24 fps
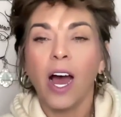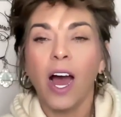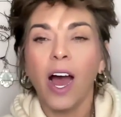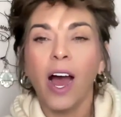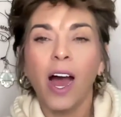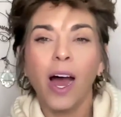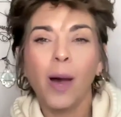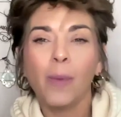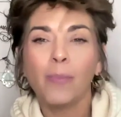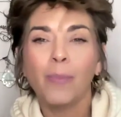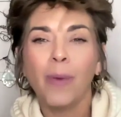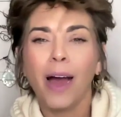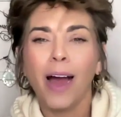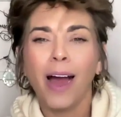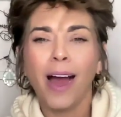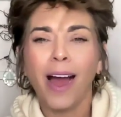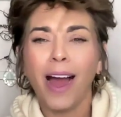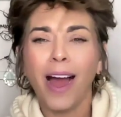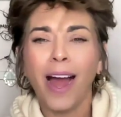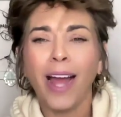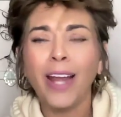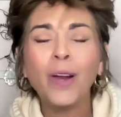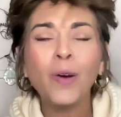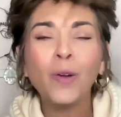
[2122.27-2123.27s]
I
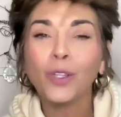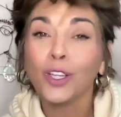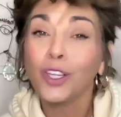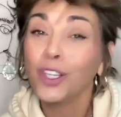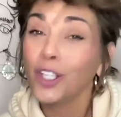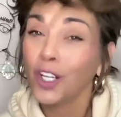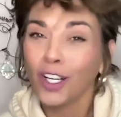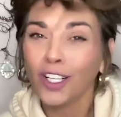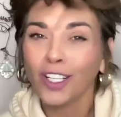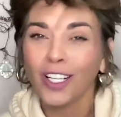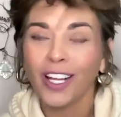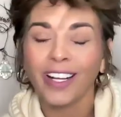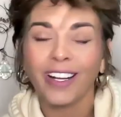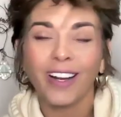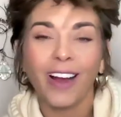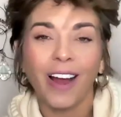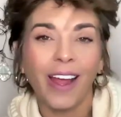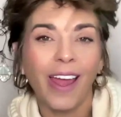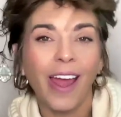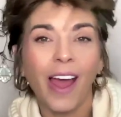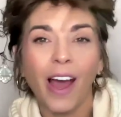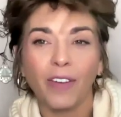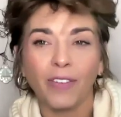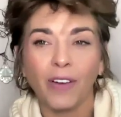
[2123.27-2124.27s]
don't look like I
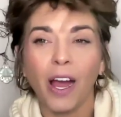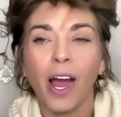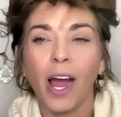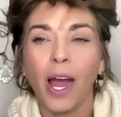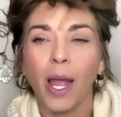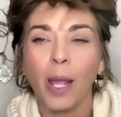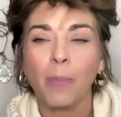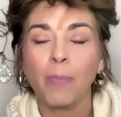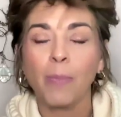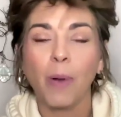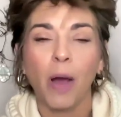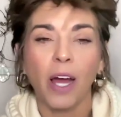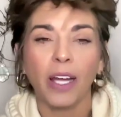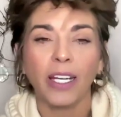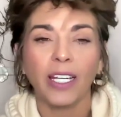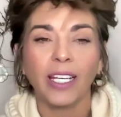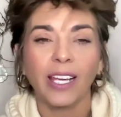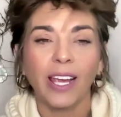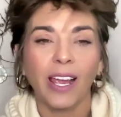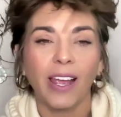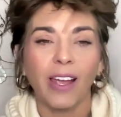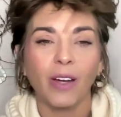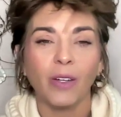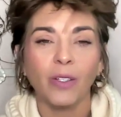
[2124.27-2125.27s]
have a high body
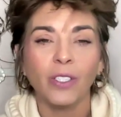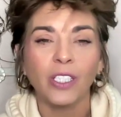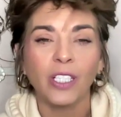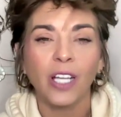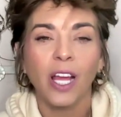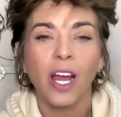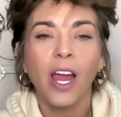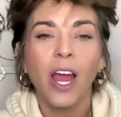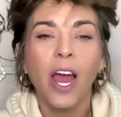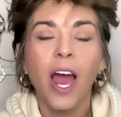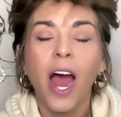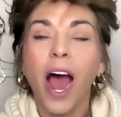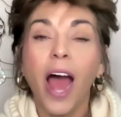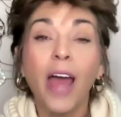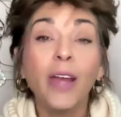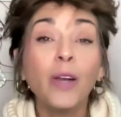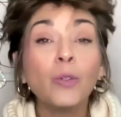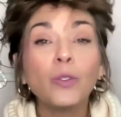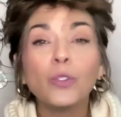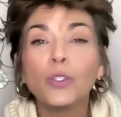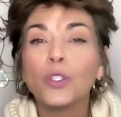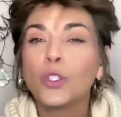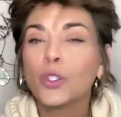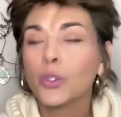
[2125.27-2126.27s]
count. I
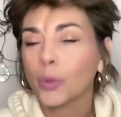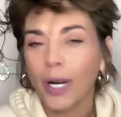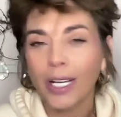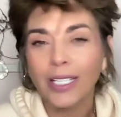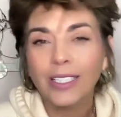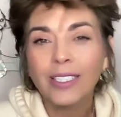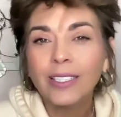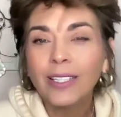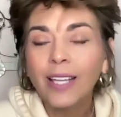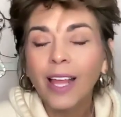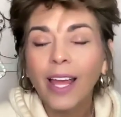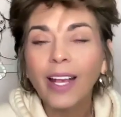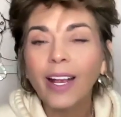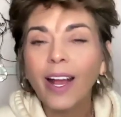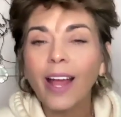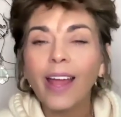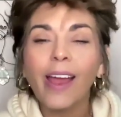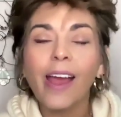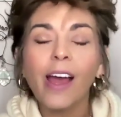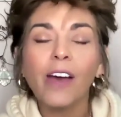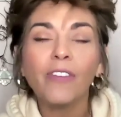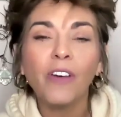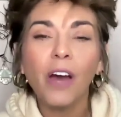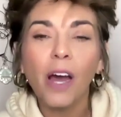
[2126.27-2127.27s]
don't dress like I
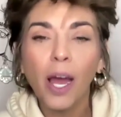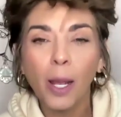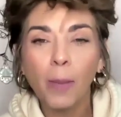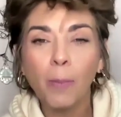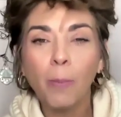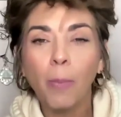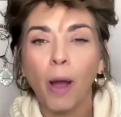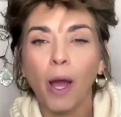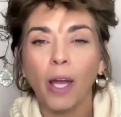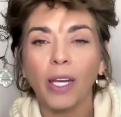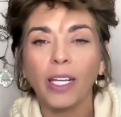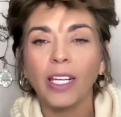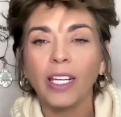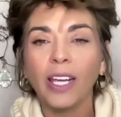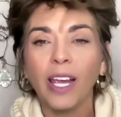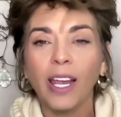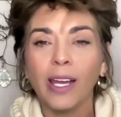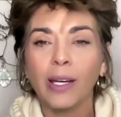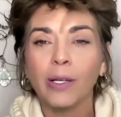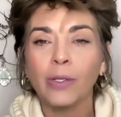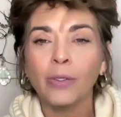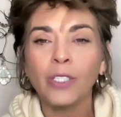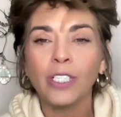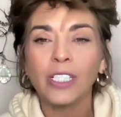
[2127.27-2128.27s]
have a high body
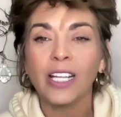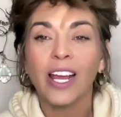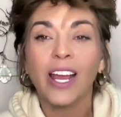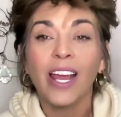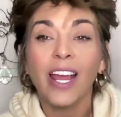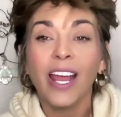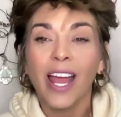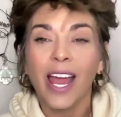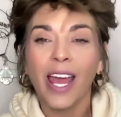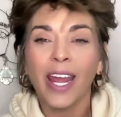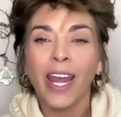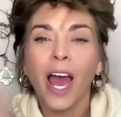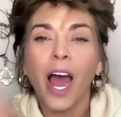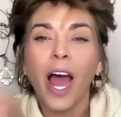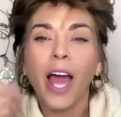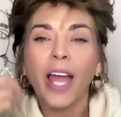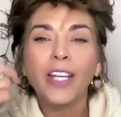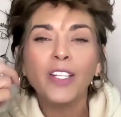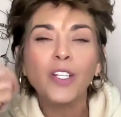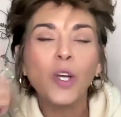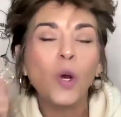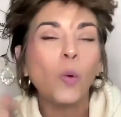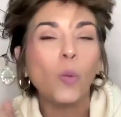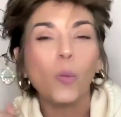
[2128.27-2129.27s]
count. And
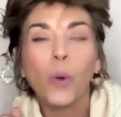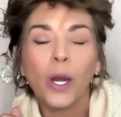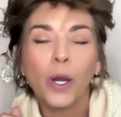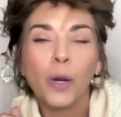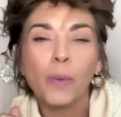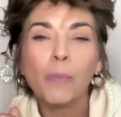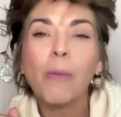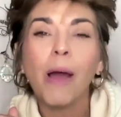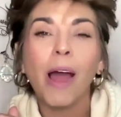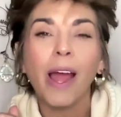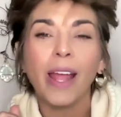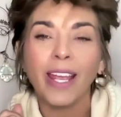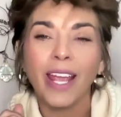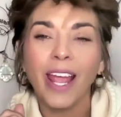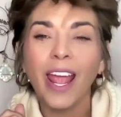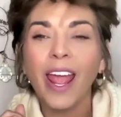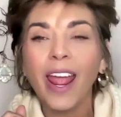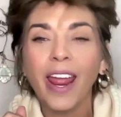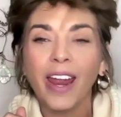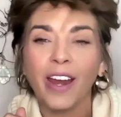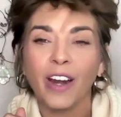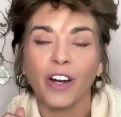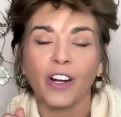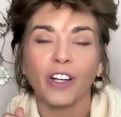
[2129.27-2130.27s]
I don't wear my
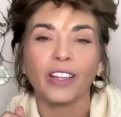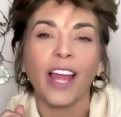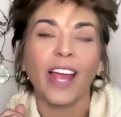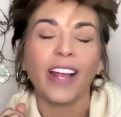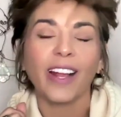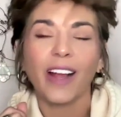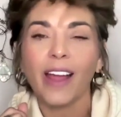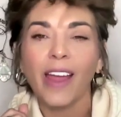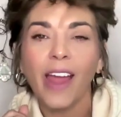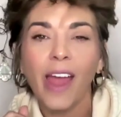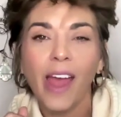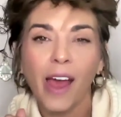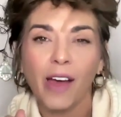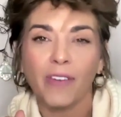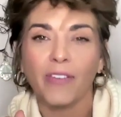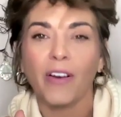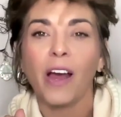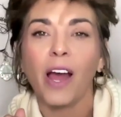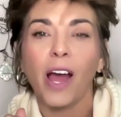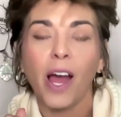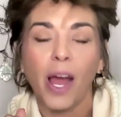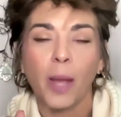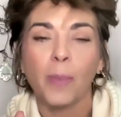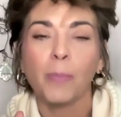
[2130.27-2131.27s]
hair like I have a
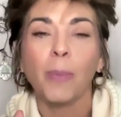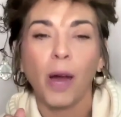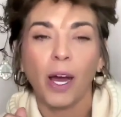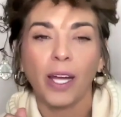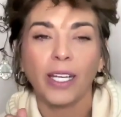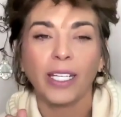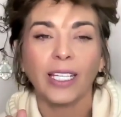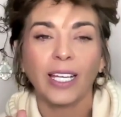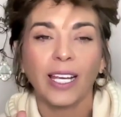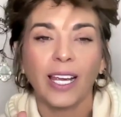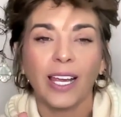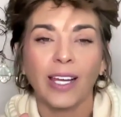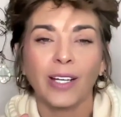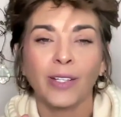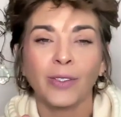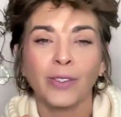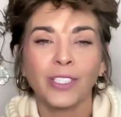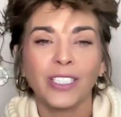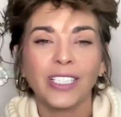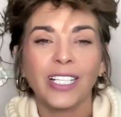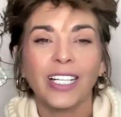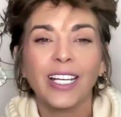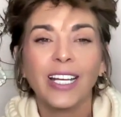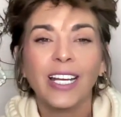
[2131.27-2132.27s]
high body
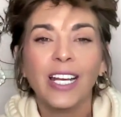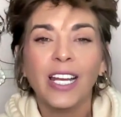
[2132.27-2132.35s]
count.